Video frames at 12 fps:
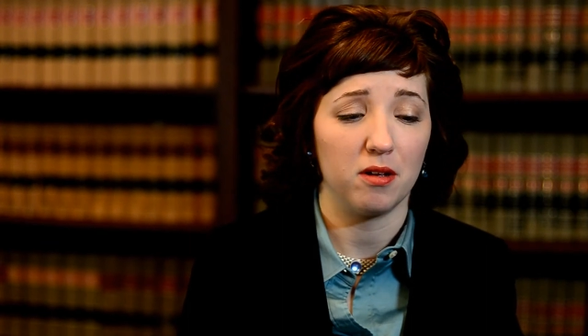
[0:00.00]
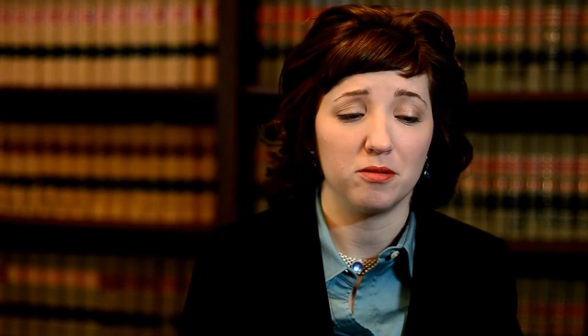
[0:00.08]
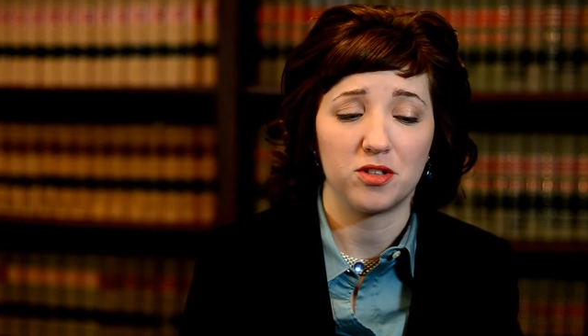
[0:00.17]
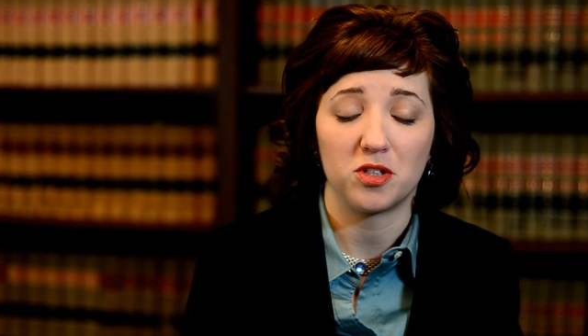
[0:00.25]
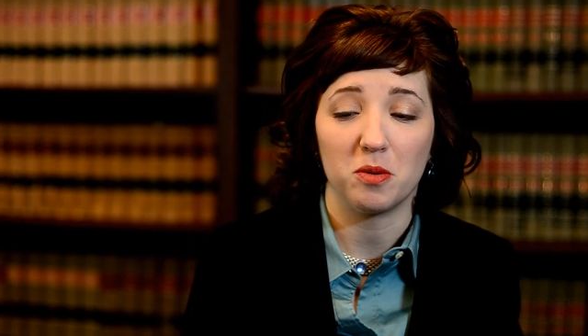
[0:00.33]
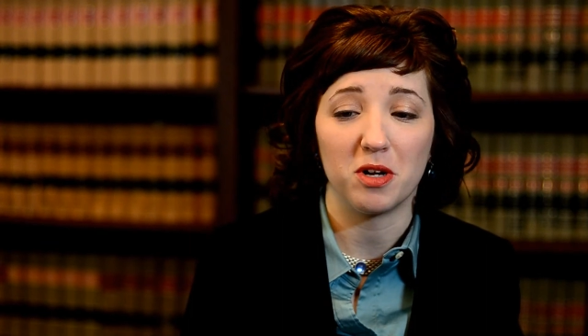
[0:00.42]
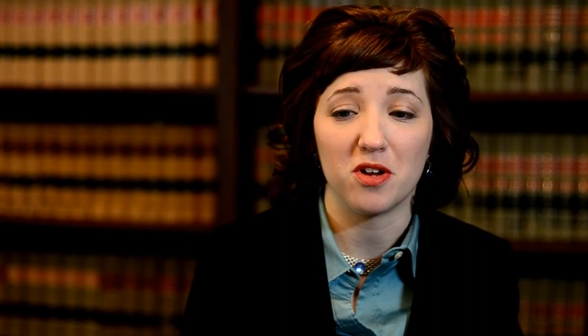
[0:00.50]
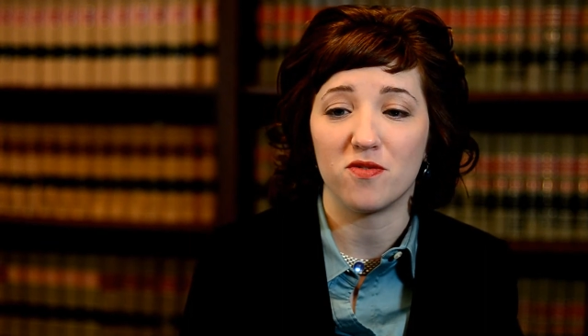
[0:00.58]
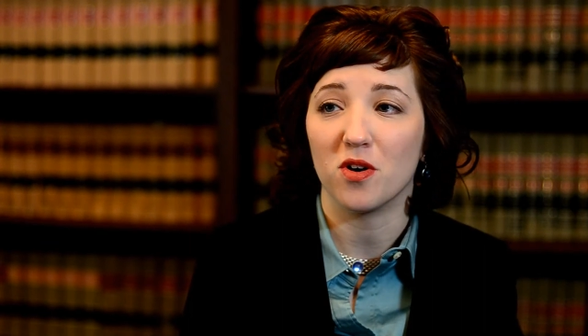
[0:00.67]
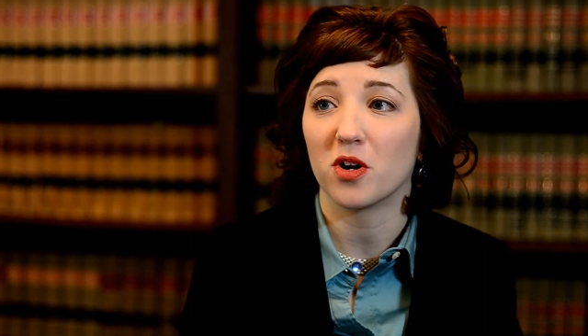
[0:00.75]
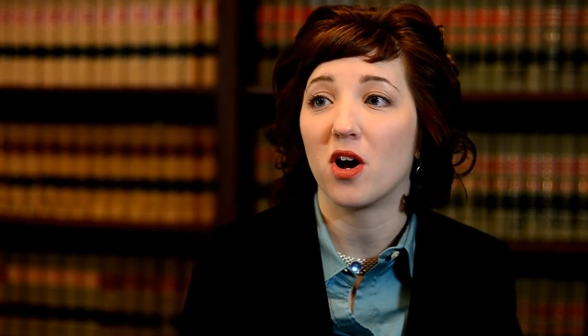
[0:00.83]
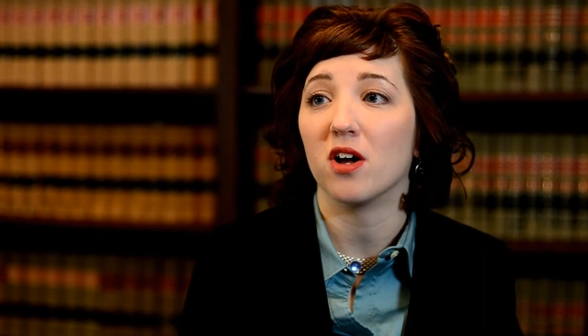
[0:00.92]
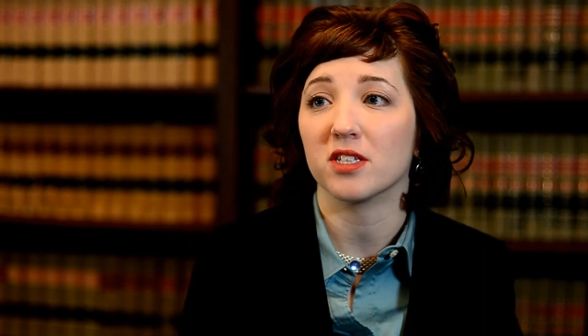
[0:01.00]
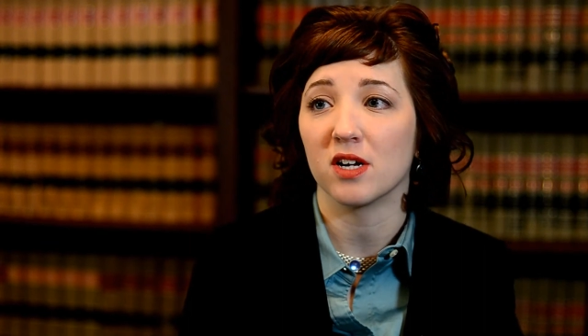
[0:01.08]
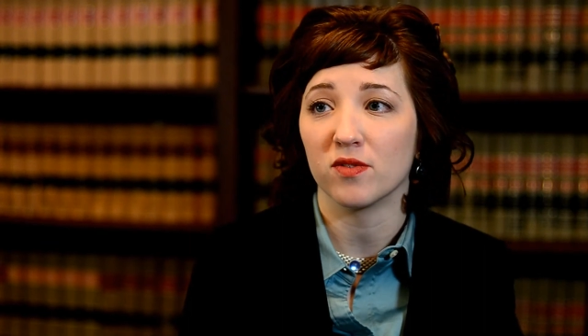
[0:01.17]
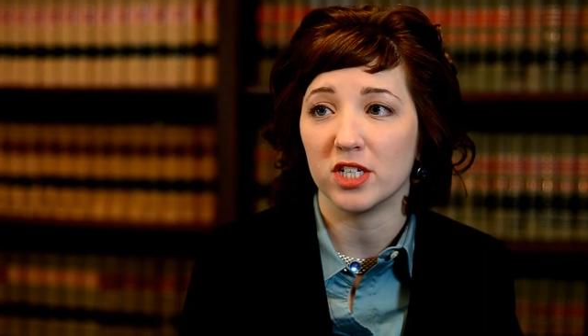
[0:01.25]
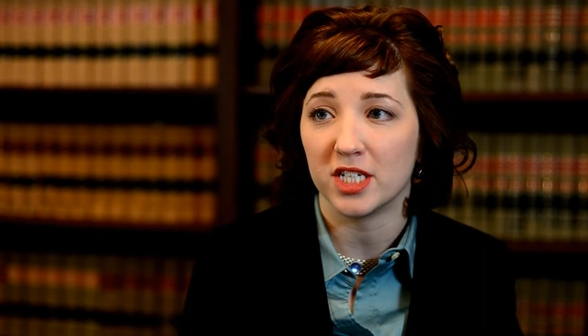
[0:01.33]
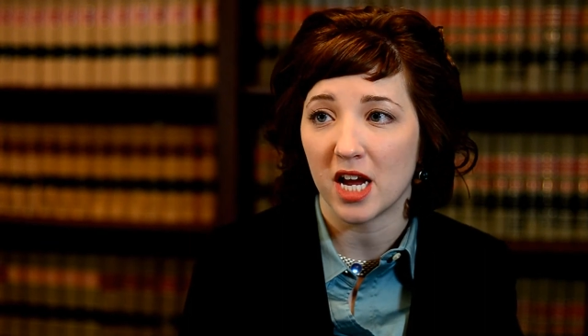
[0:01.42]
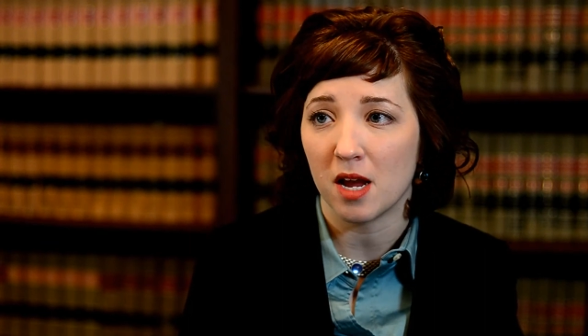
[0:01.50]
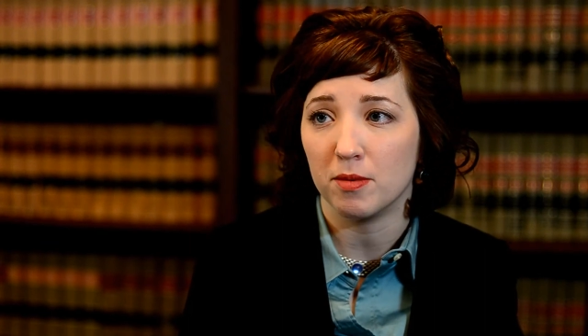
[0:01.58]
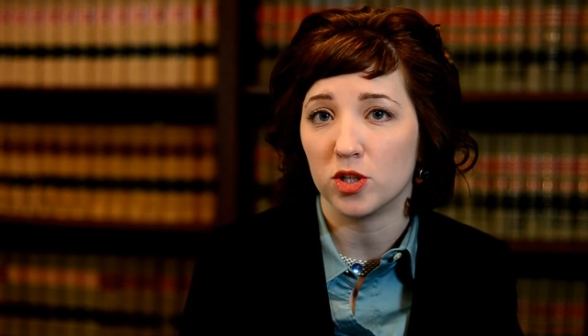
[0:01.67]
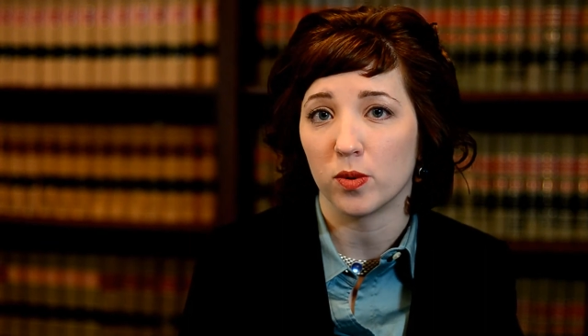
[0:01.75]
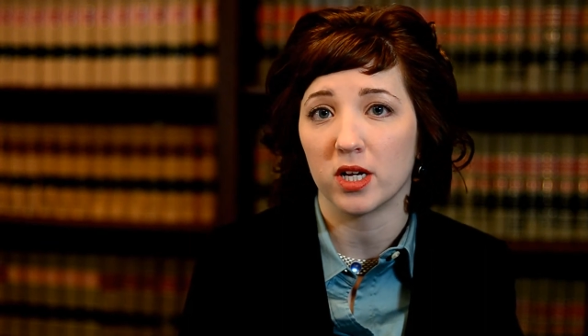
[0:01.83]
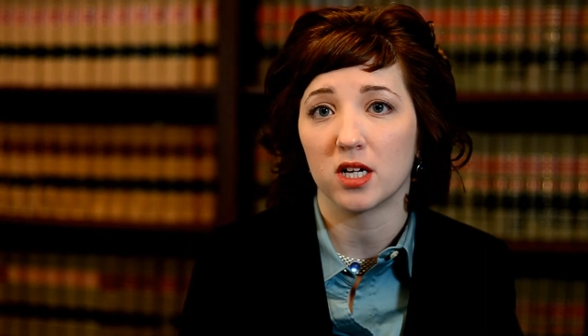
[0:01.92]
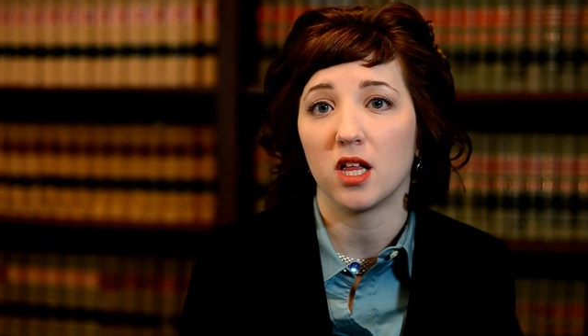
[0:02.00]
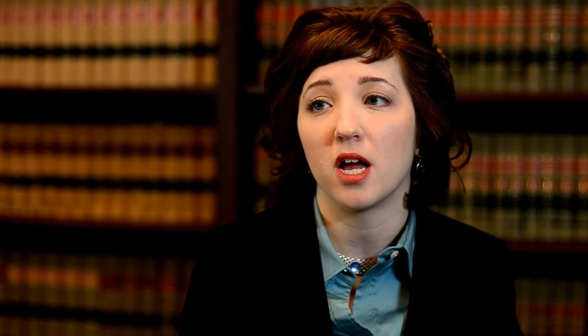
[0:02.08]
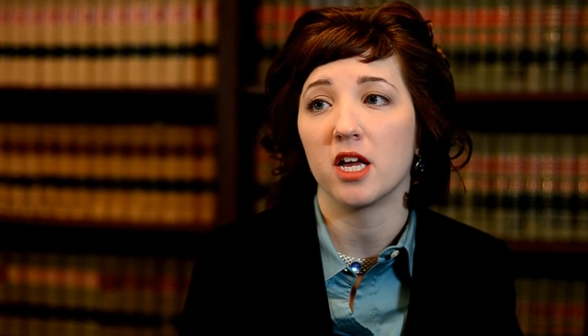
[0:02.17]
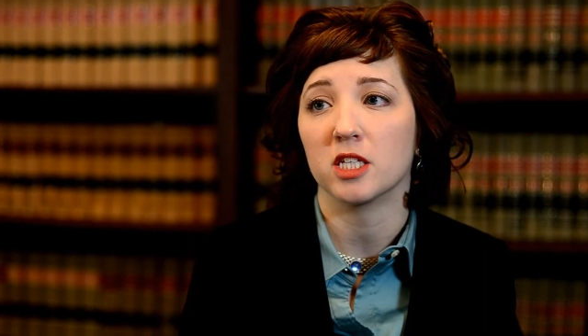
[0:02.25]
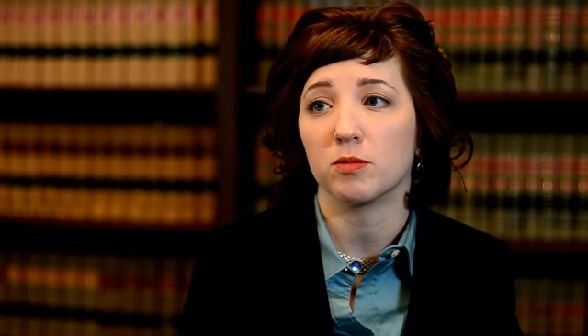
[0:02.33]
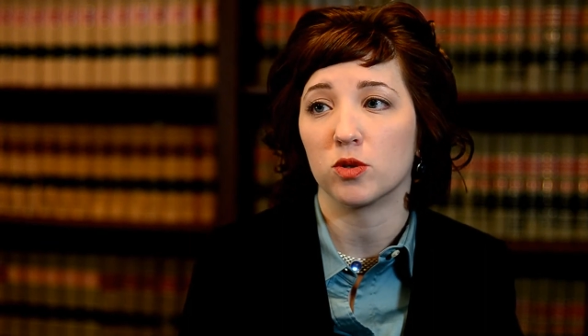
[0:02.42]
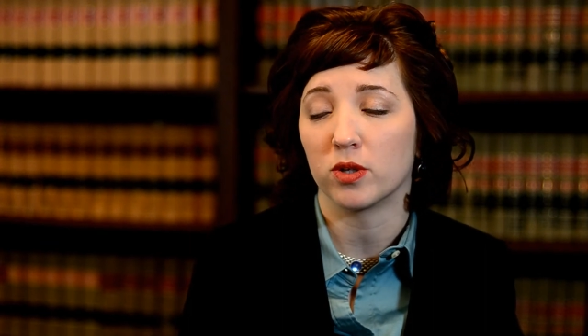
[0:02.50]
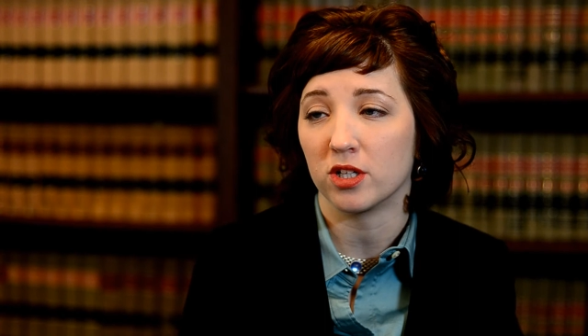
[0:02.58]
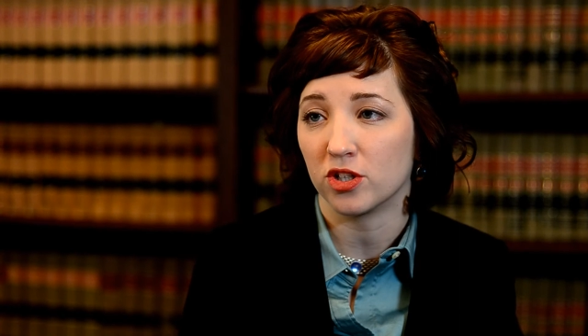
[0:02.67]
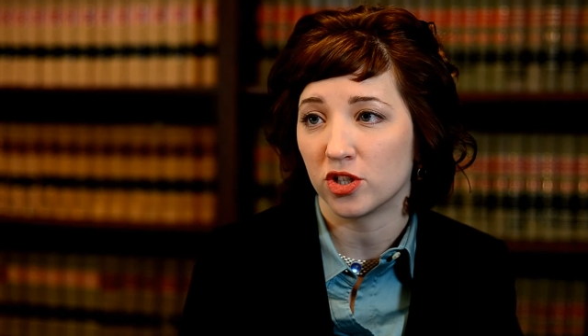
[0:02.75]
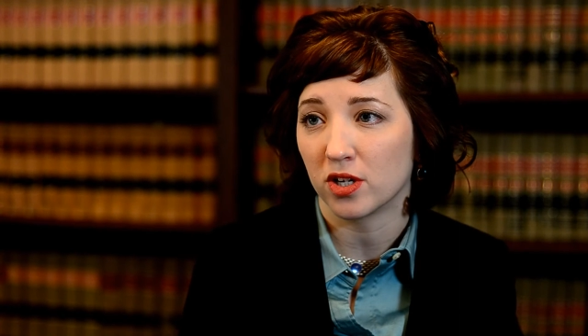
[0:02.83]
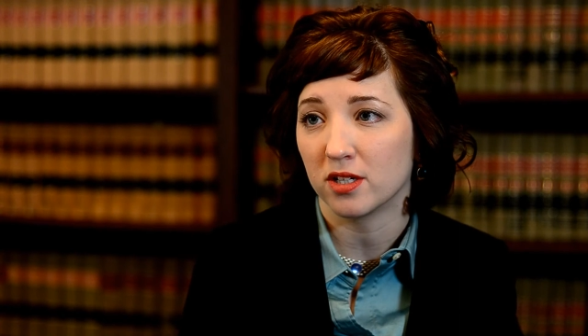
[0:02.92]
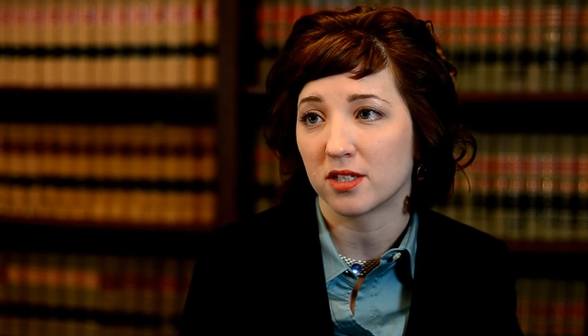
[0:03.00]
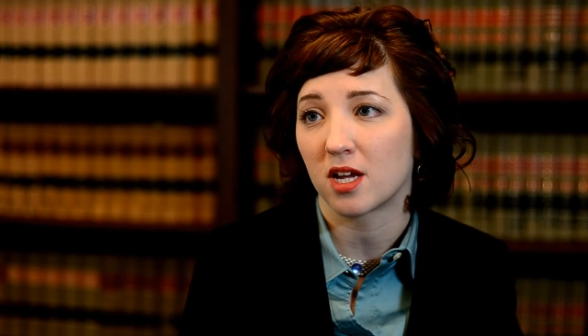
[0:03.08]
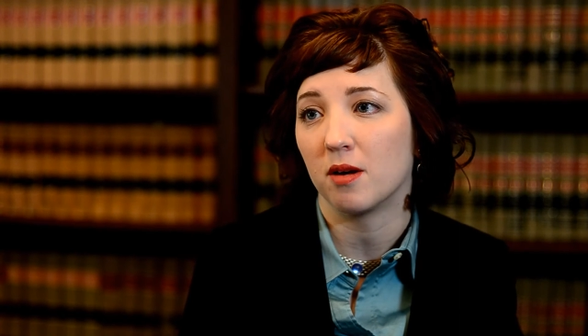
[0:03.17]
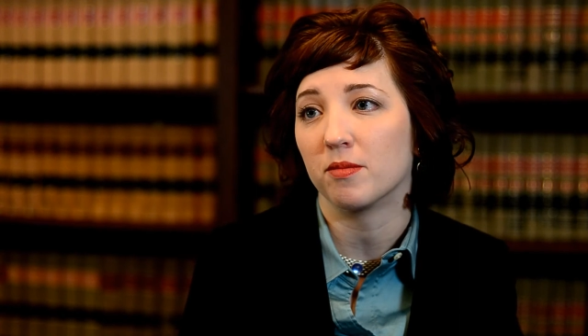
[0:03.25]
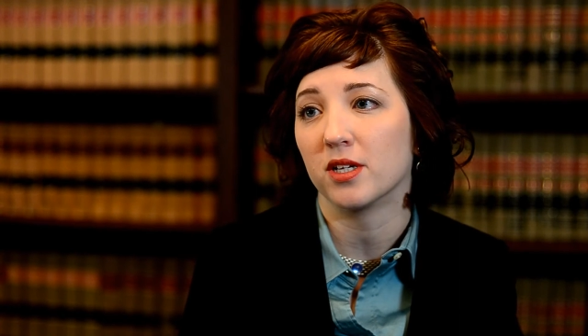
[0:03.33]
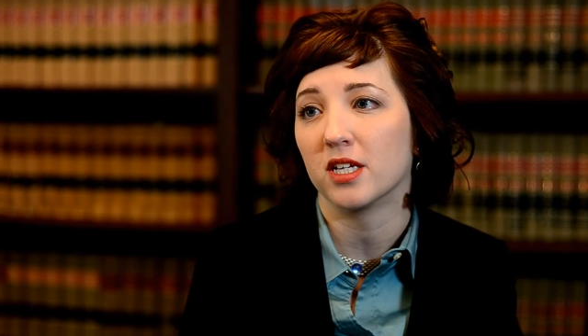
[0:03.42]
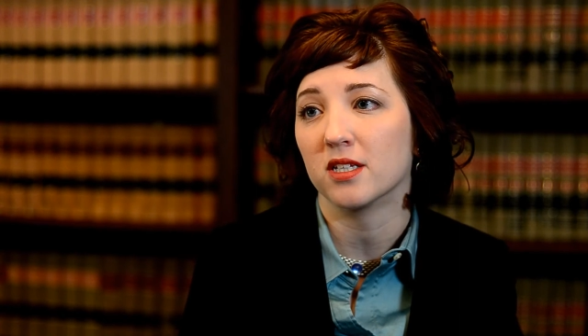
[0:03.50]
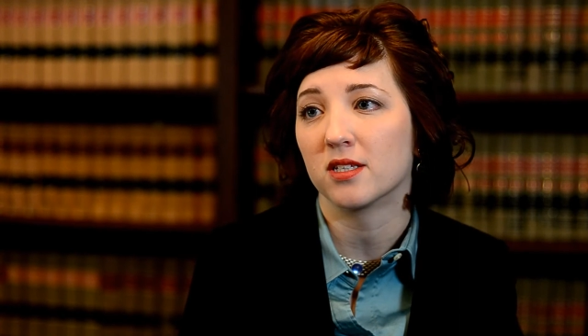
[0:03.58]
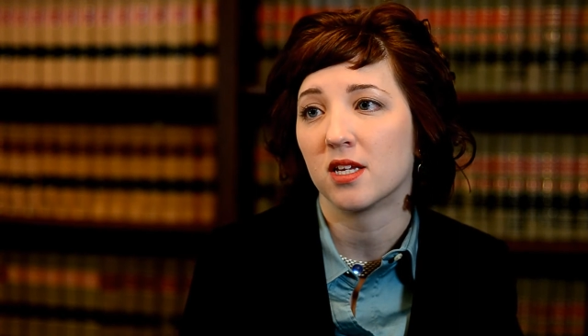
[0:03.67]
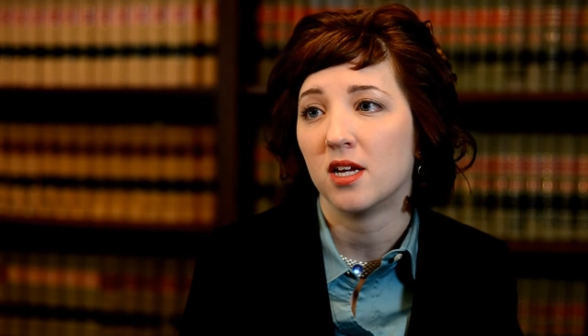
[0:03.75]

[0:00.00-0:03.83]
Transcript: so many phone calls every day between clients, between insurance companies.